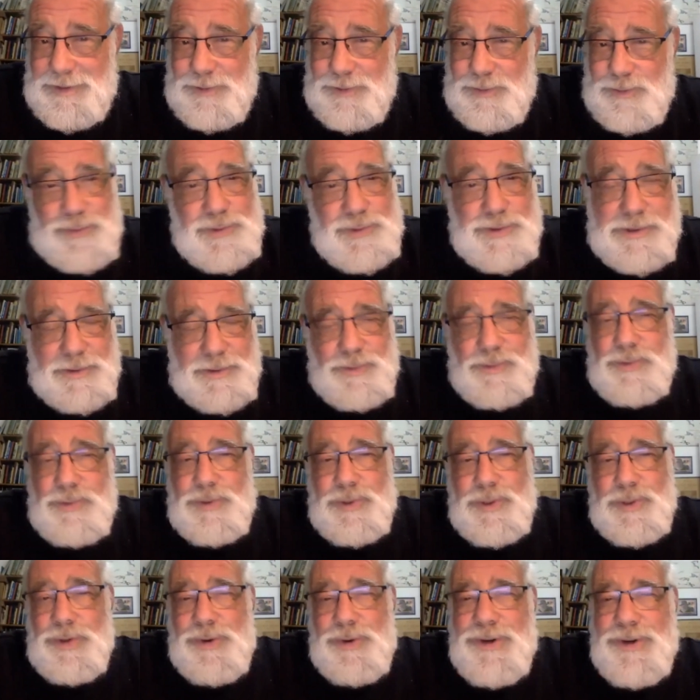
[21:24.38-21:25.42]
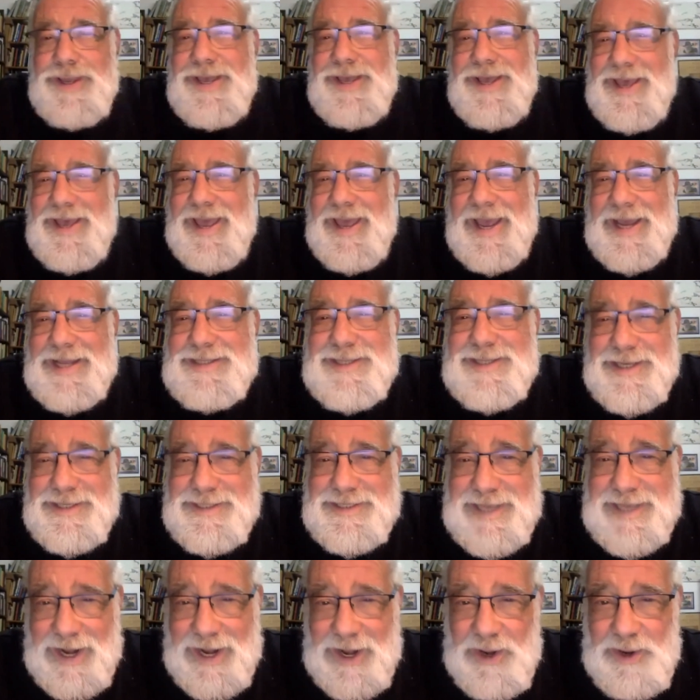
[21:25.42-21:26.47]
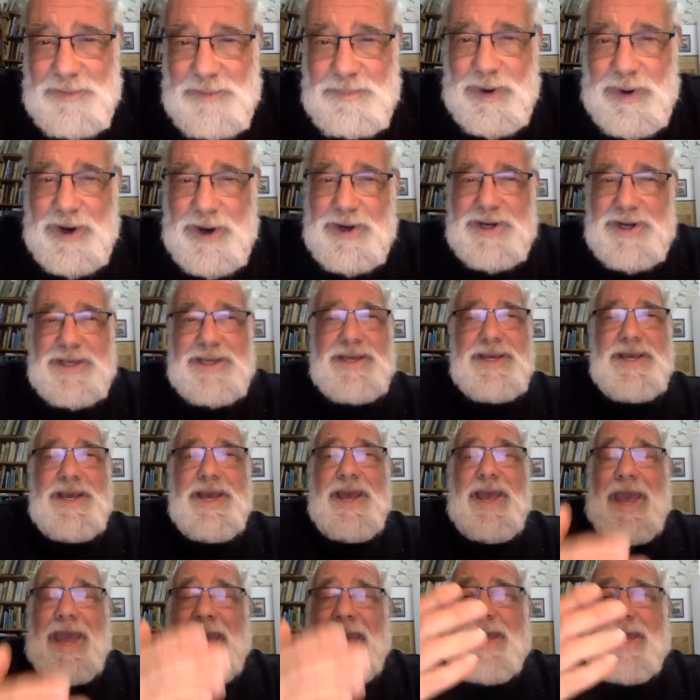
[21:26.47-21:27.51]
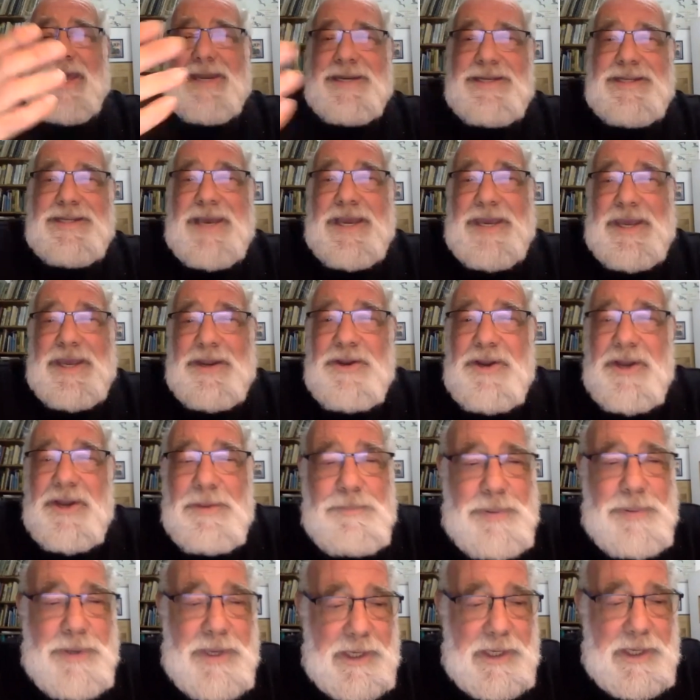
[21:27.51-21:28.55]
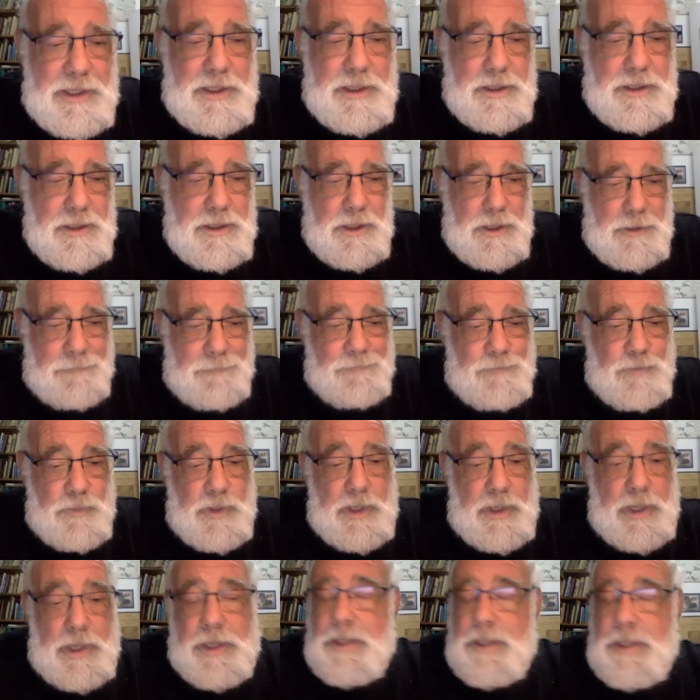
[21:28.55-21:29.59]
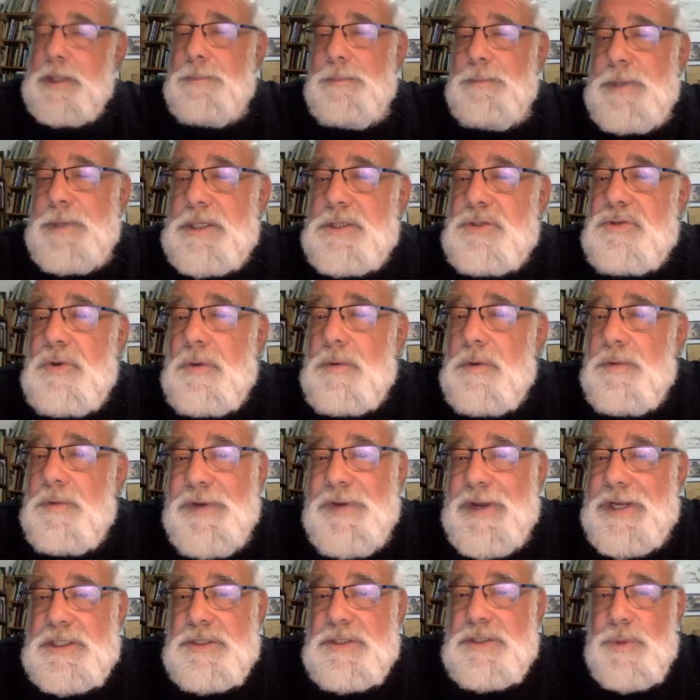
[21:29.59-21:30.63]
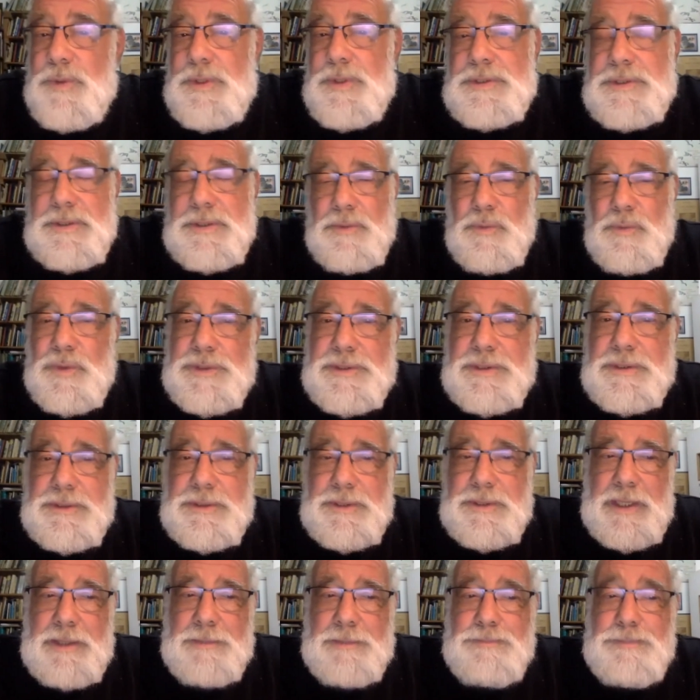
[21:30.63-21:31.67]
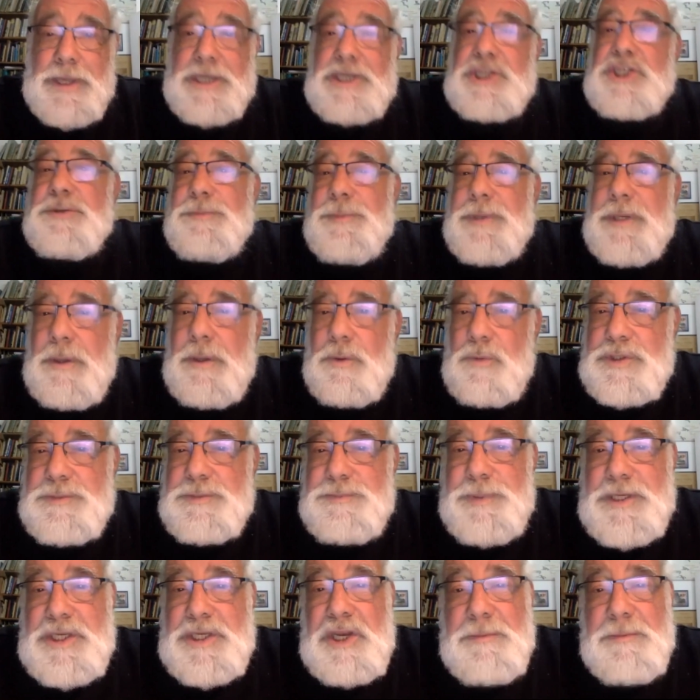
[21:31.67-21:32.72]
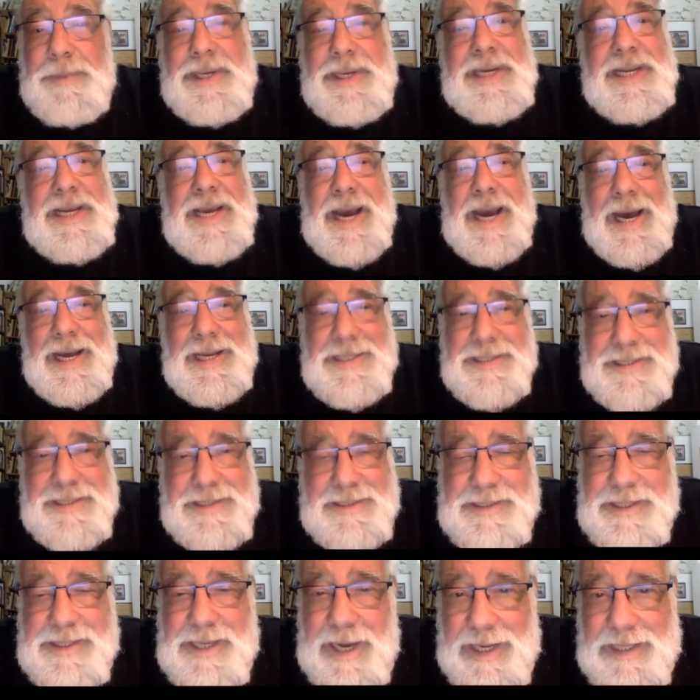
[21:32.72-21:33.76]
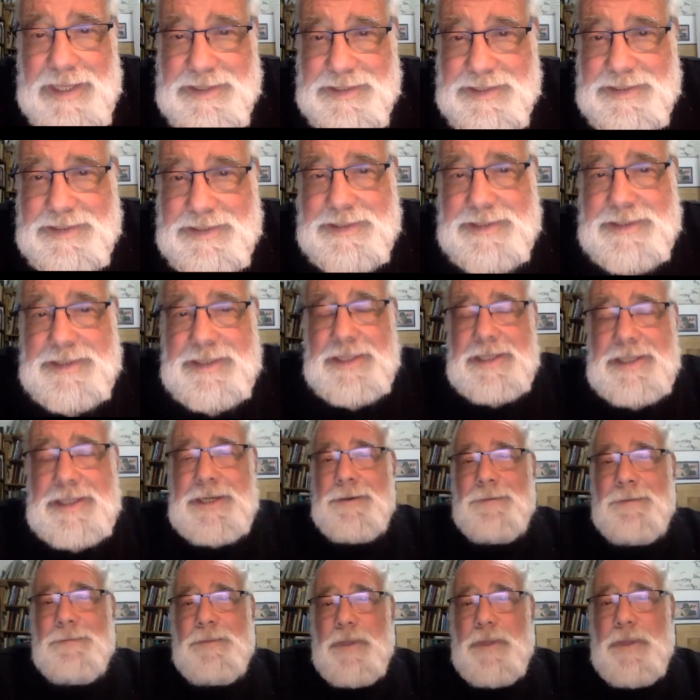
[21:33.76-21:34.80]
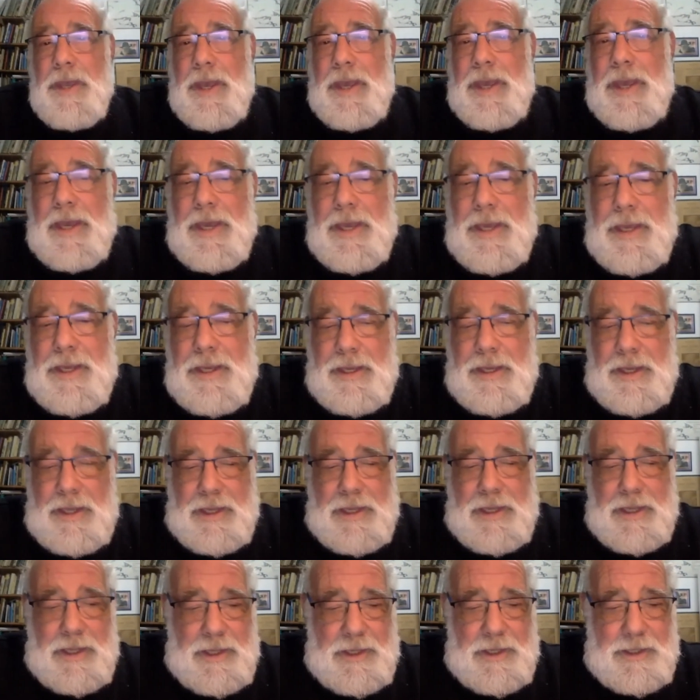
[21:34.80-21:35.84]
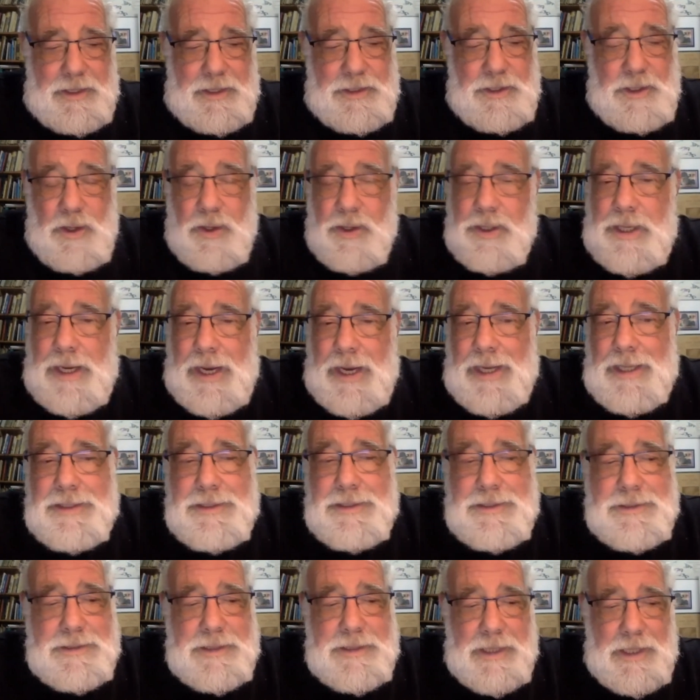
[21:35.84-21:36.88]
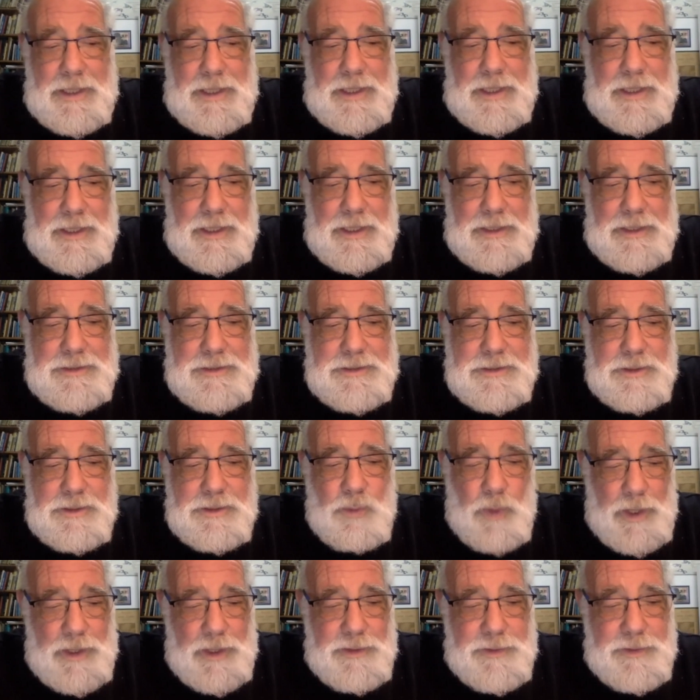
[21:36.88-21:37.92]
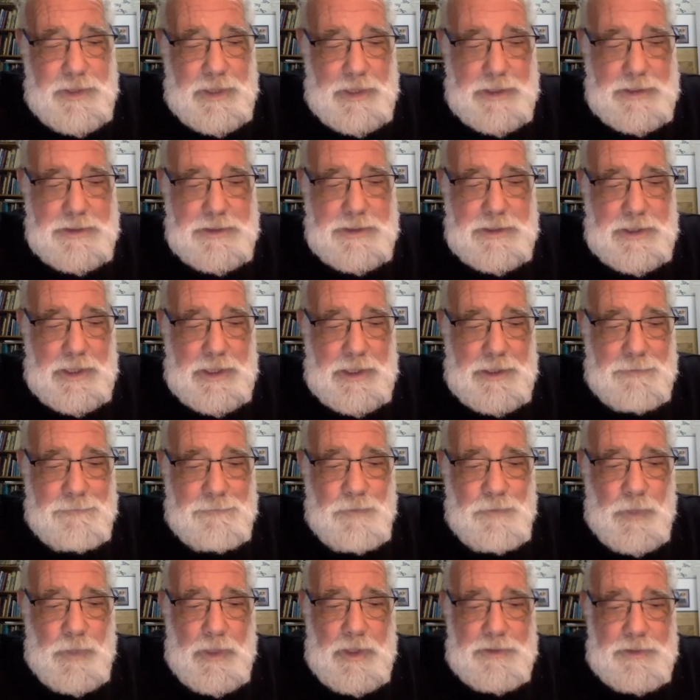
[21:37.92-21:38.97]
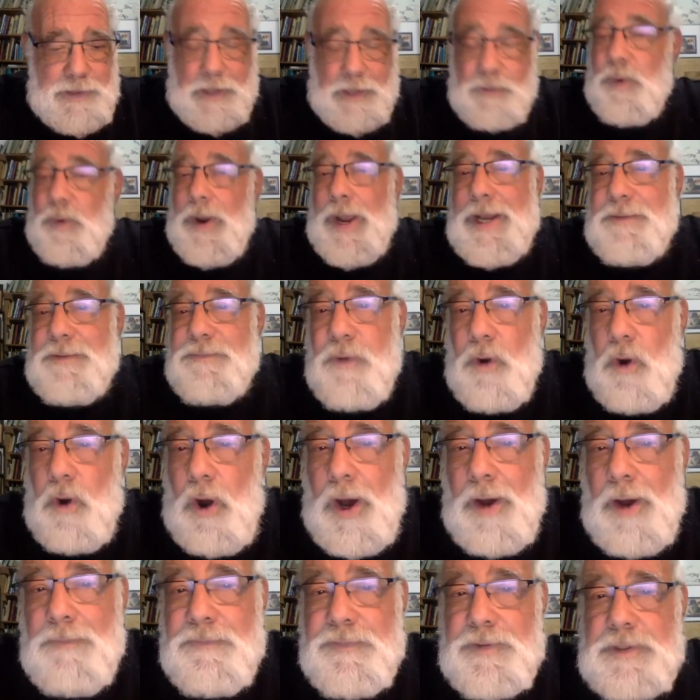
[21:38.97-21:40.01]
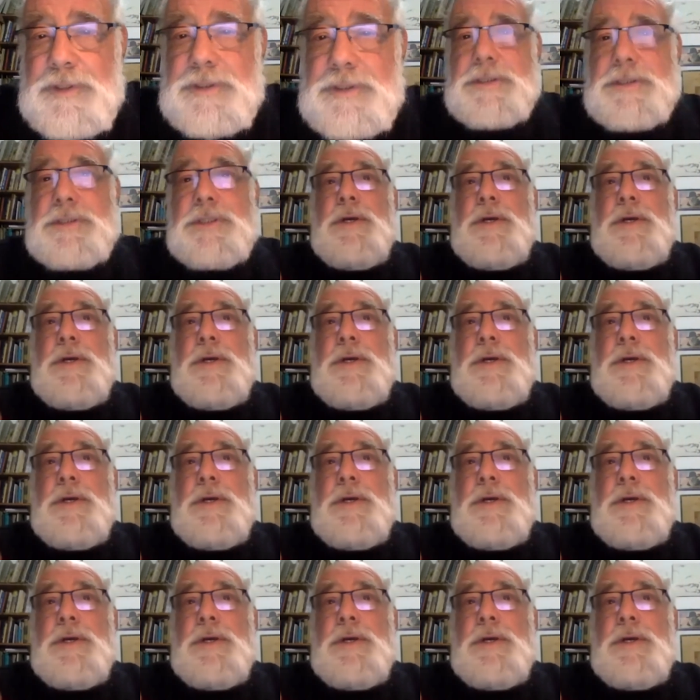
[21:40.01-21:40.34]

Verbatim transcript: who heads the settler party, and Yair Lapid, the Minister of Defense was Benjamin Gantz. Gantz is the one that ran for office,